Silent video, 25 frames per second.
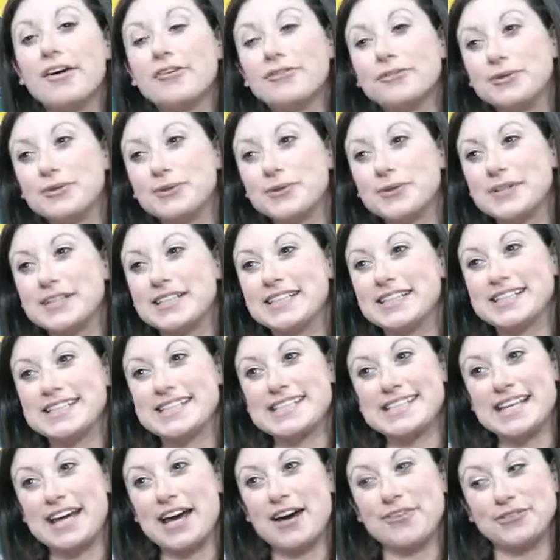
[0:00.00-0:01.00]
Everyone
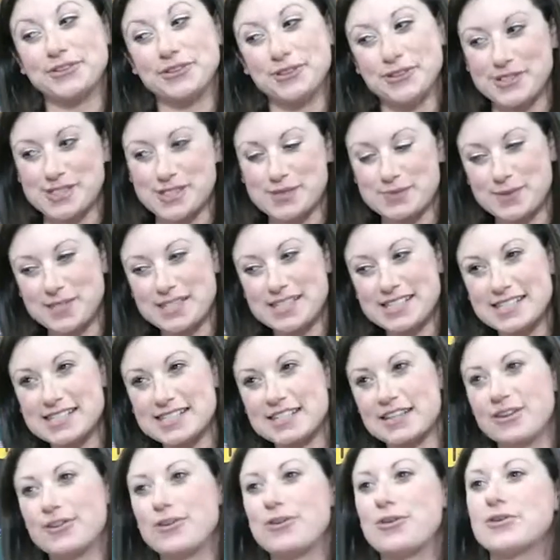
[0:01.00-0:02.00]
needs to have a
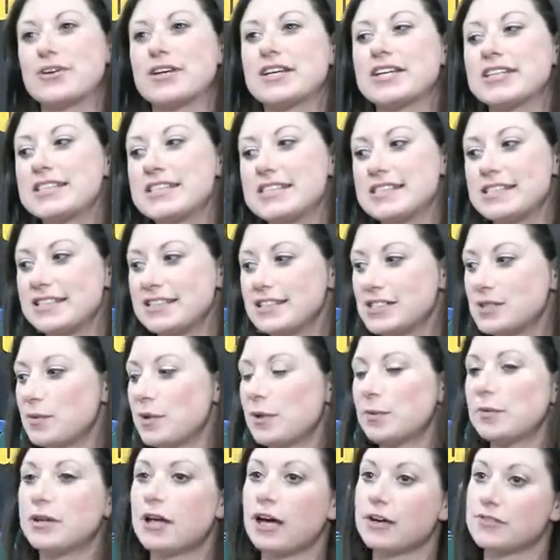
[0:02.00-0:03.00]
Christmas, and all kids need
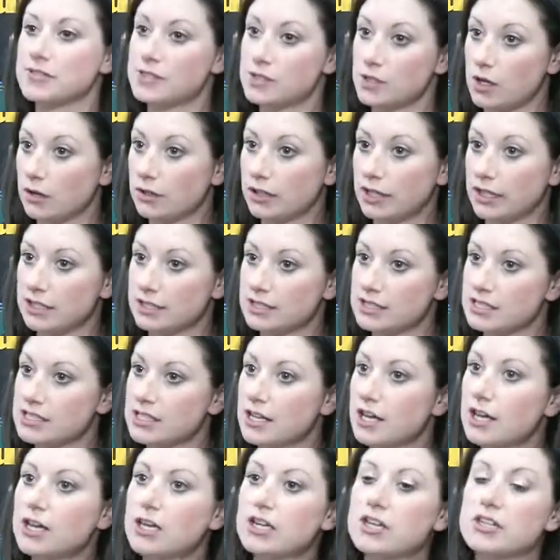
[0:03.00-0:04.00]
to be able to have
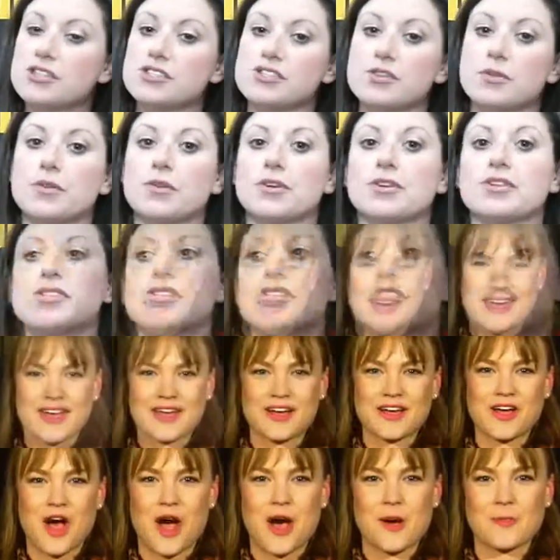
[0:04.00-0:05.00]
stockings
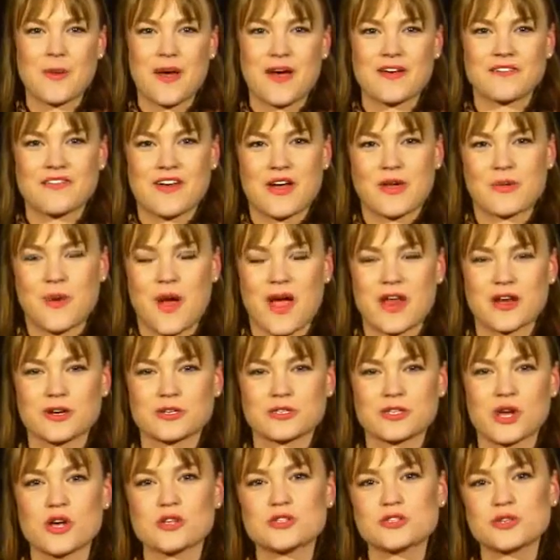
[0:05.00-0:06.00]
and Combat Vet
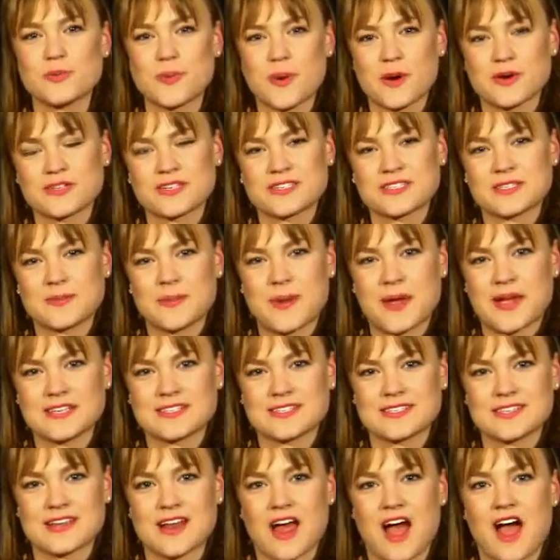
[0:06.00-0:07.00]
Riders also
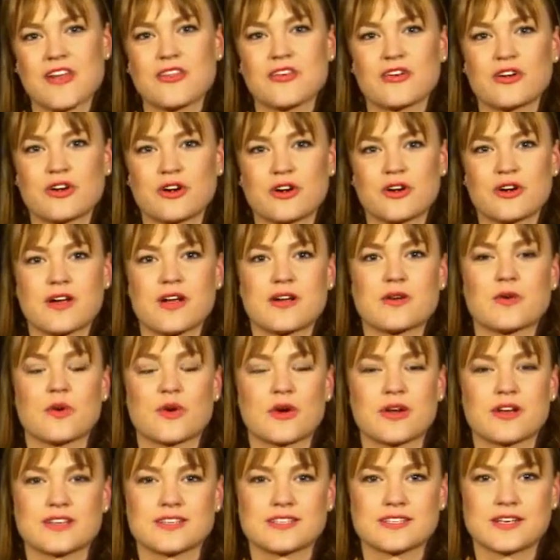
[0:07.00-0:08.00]
participates in other,
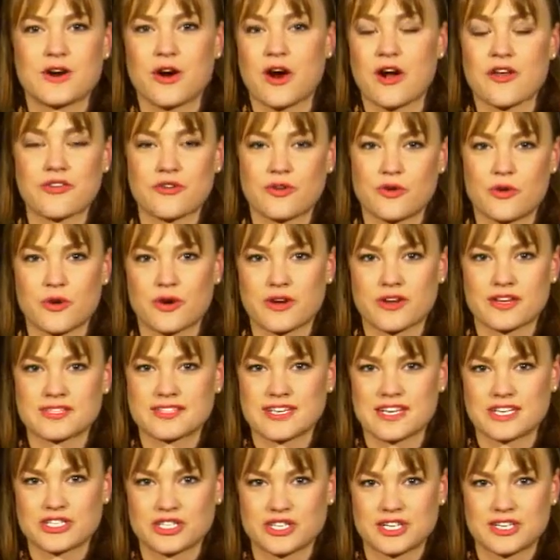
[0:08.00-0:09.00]
organi other
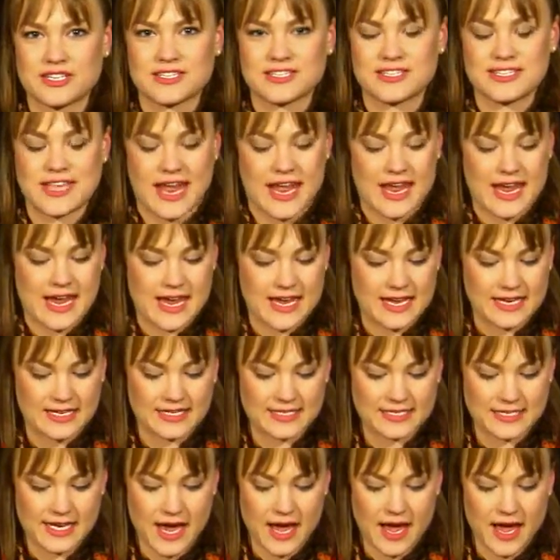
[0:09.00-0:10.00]
organizations
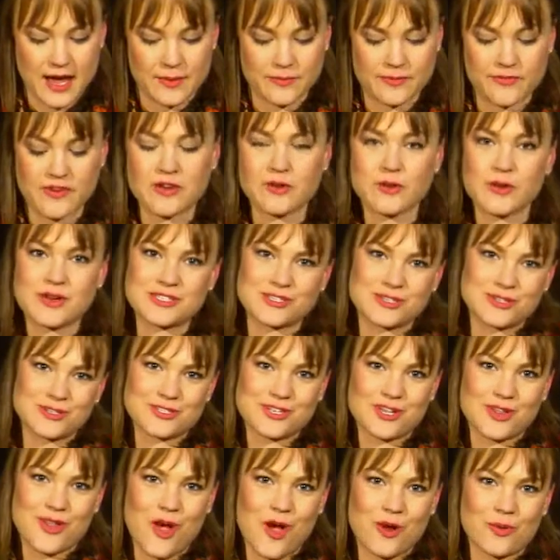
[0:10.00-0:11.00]
and um,
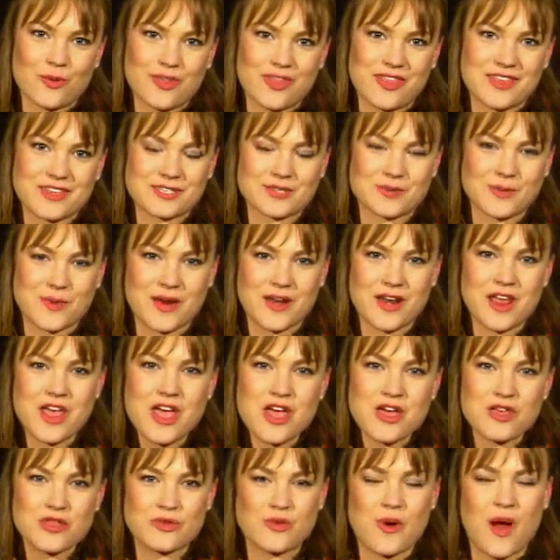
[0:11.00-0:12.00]
fundraisers along with this one
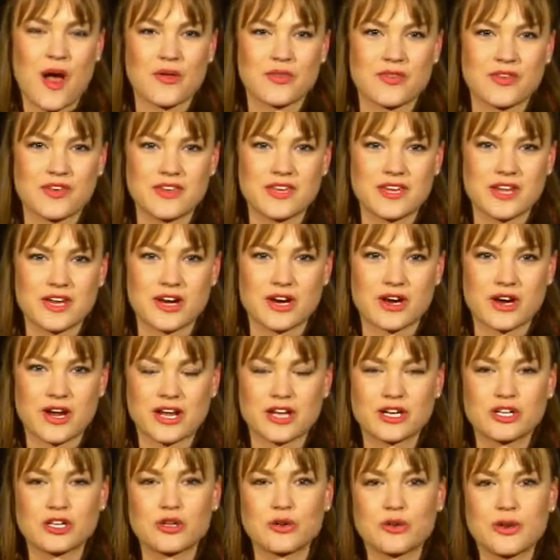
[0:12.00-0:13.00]
throughout the year,
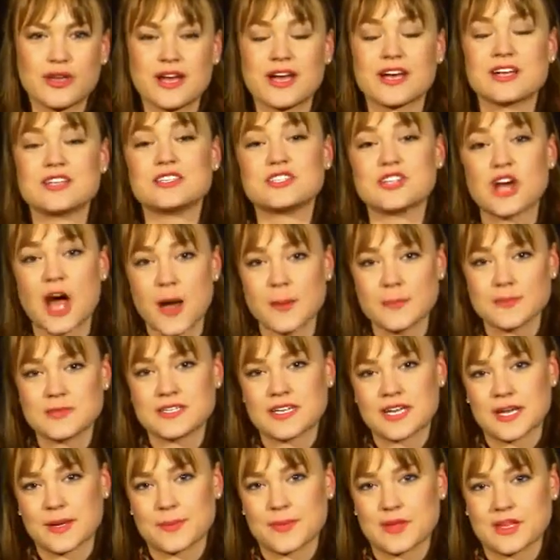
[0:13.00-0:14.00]
including
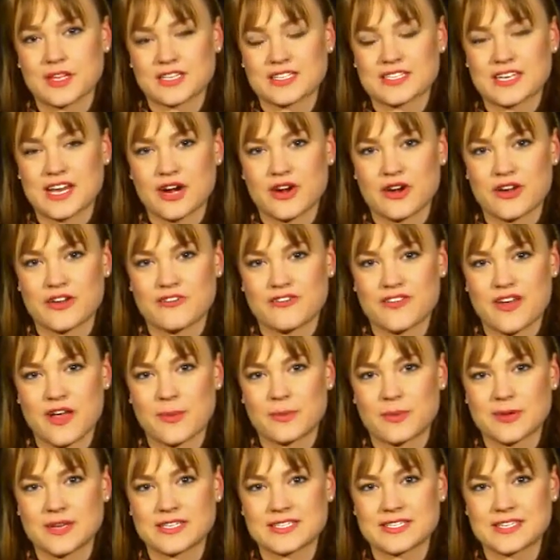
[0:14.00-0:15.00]
adopting military
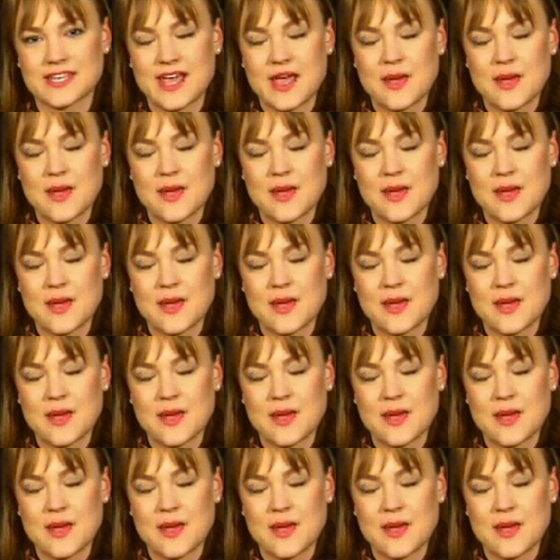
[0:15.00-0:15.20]
families,